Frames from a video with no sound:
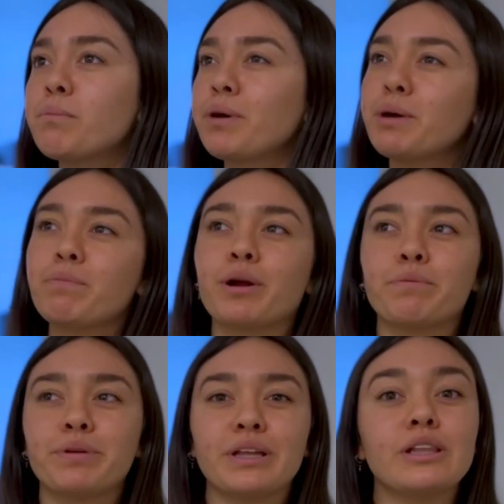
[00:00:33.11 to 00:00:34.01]
my
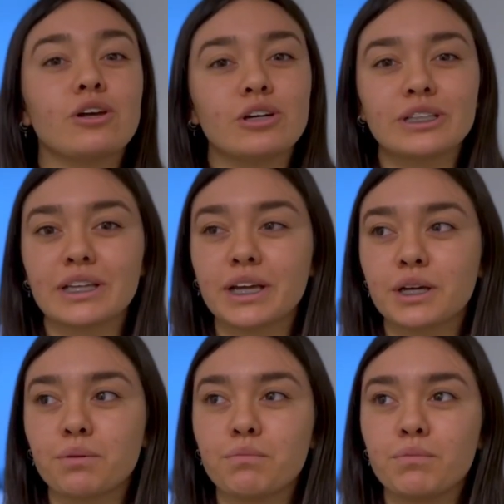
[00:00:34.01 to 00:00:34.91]
apartment looks
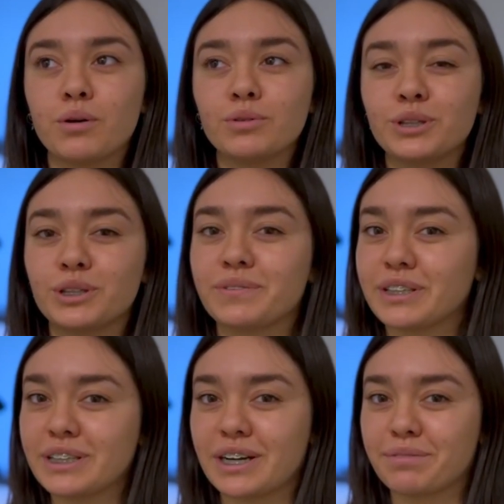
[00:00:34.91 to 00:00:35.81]
like most of the
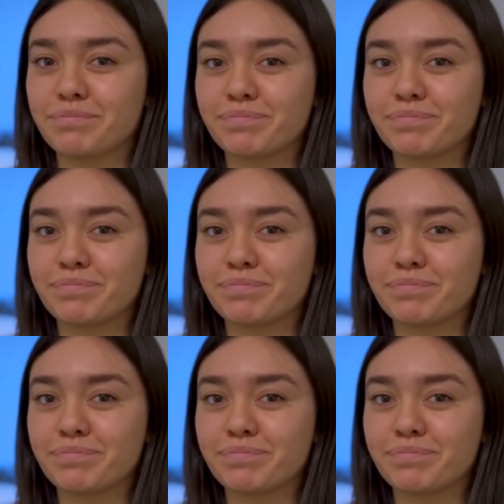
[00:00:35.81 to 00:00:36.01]
time.